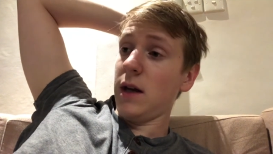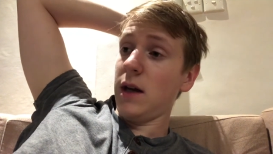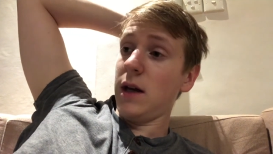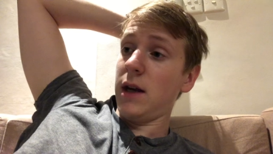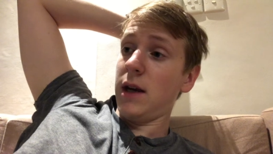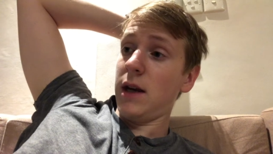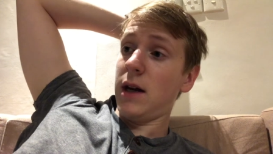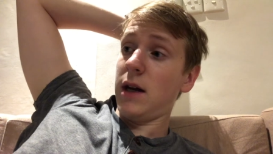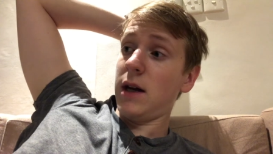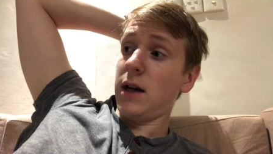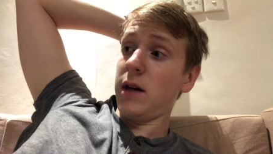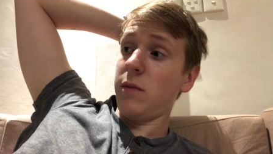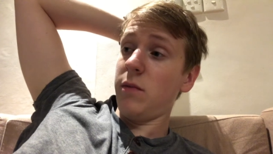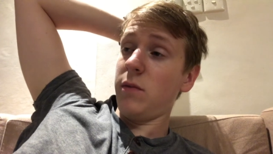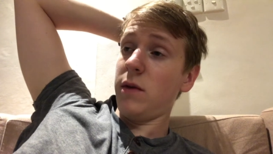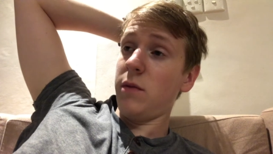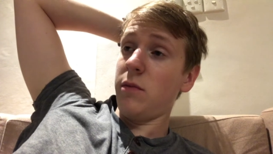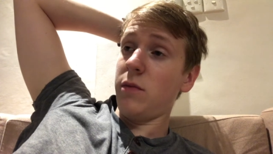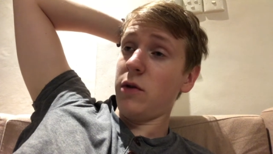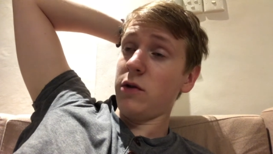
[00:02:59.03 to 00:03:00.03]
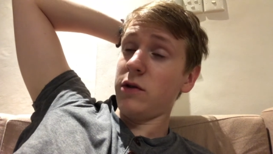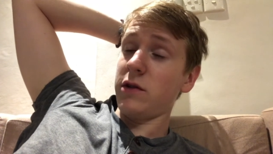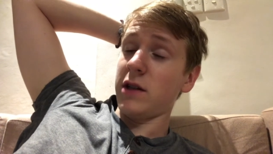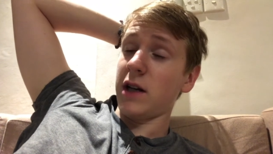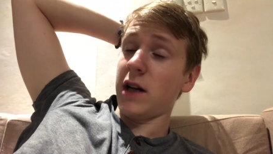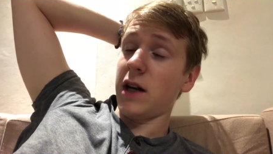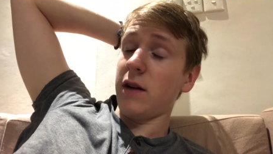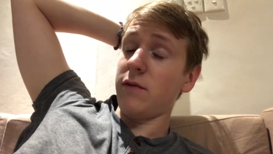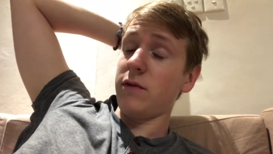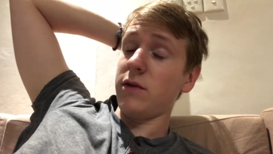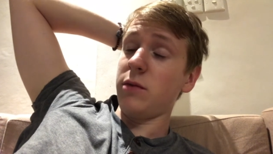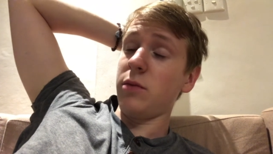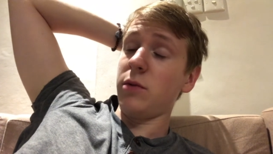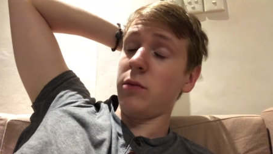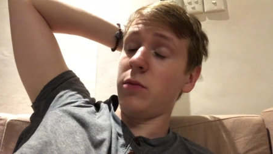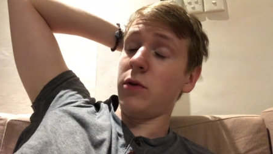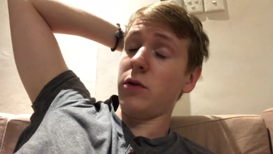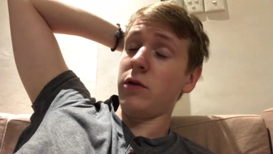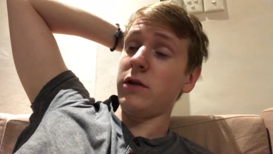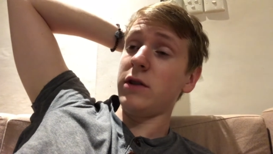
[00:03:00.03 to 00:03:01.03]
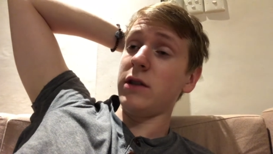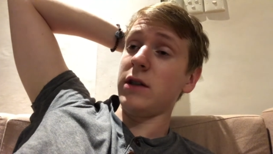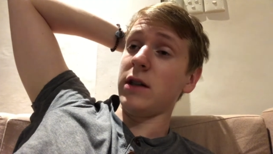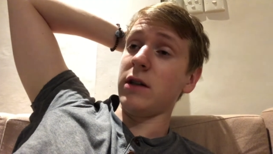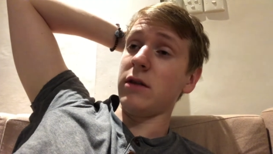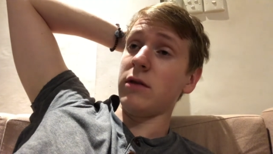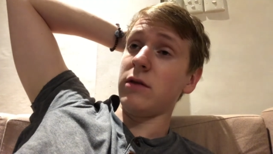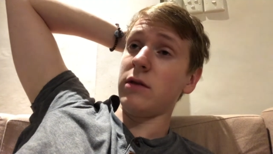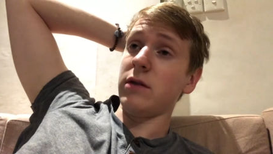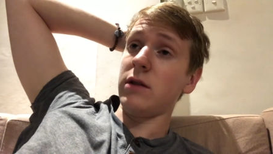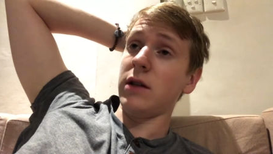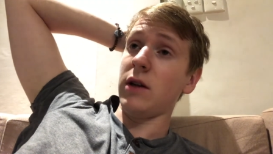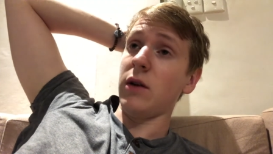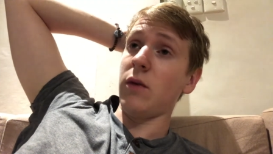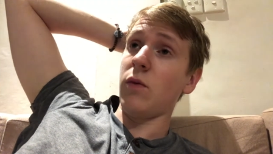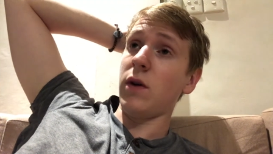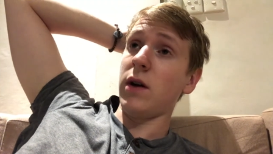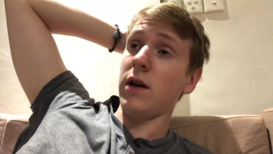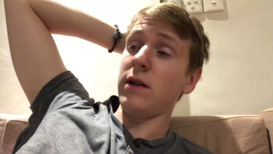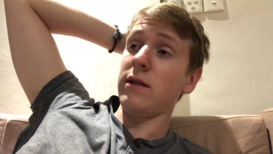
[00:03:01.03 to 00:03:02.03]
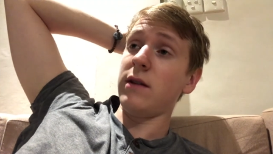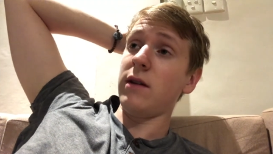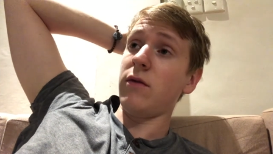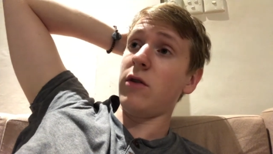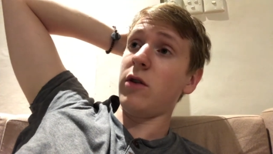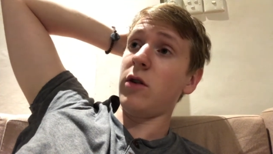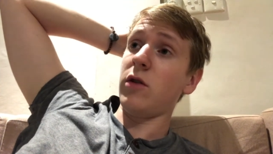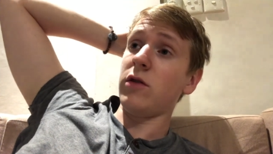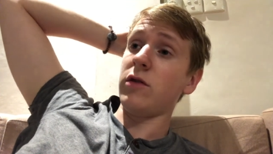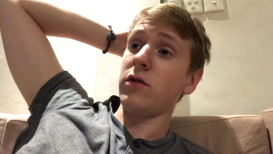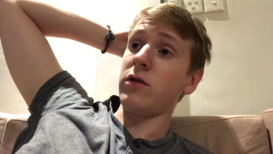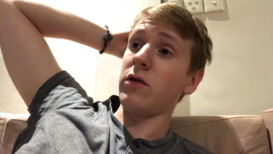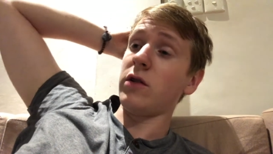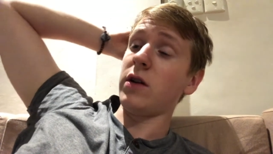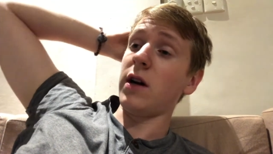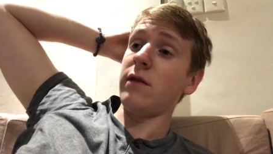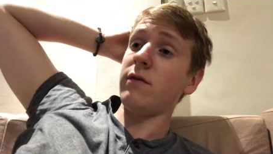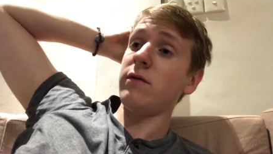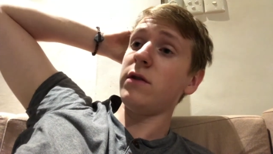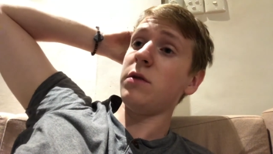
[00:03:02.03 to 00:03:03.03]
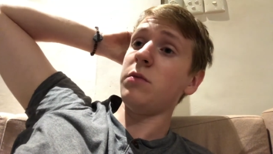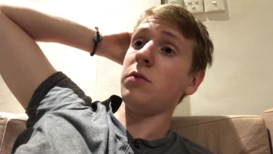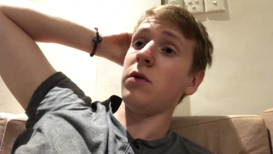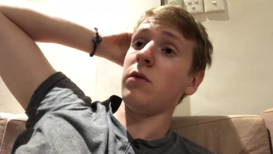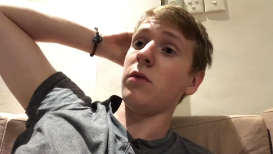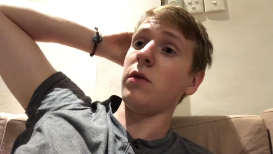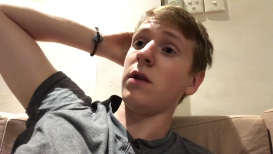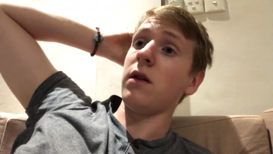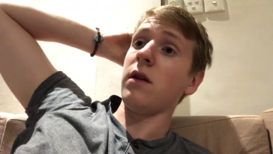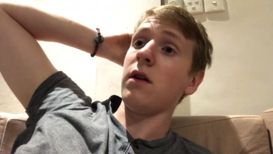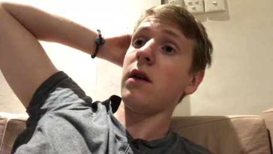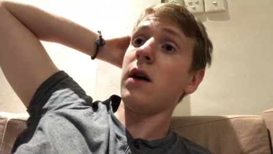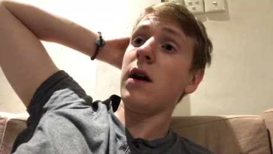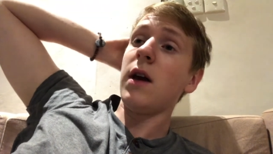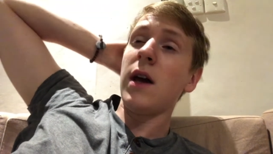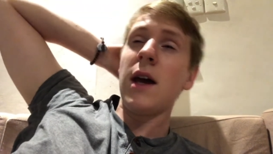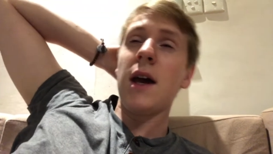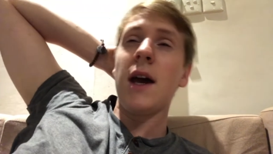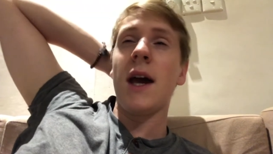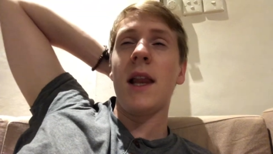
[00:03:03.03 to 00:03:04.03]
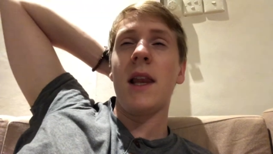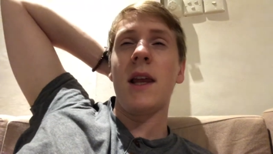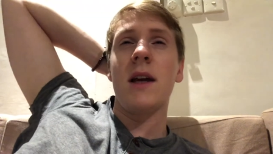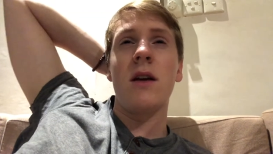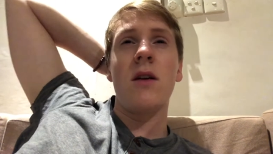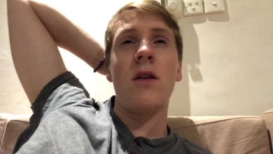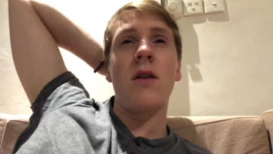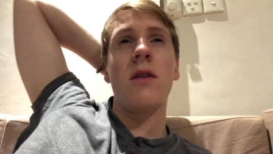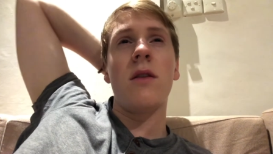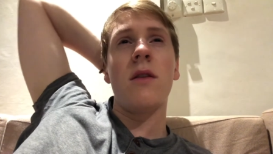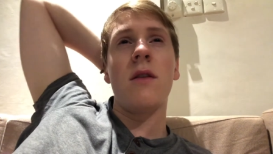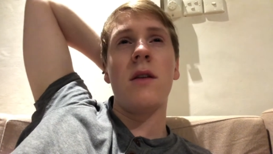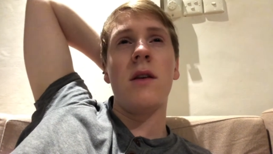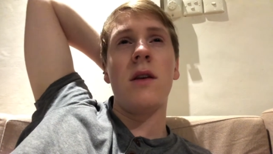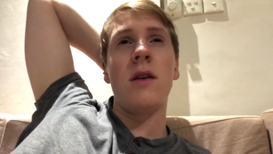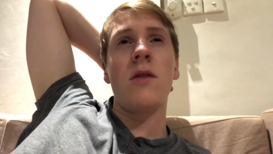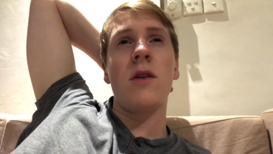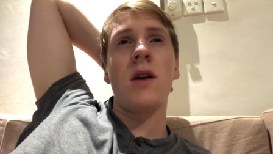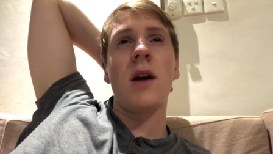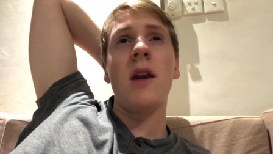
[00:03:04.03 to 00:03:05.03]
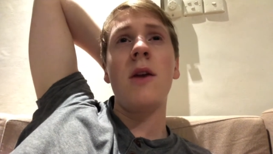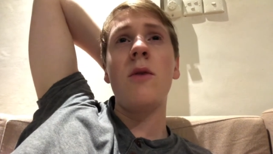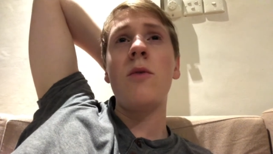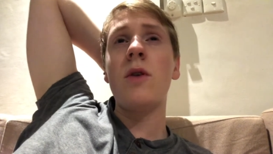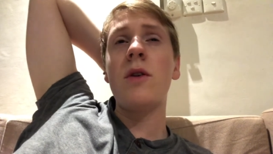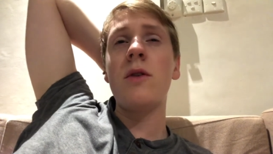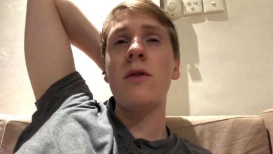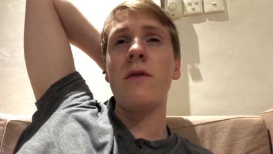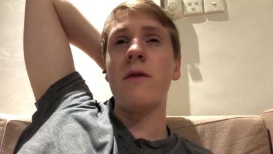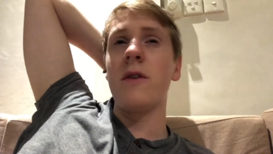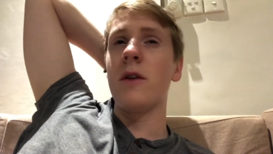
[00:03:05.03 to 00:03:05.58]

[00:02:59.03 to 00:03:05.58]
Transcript: and i am the most uncomfortable person here like why is everyone so comfortable with it and like on you kind of want to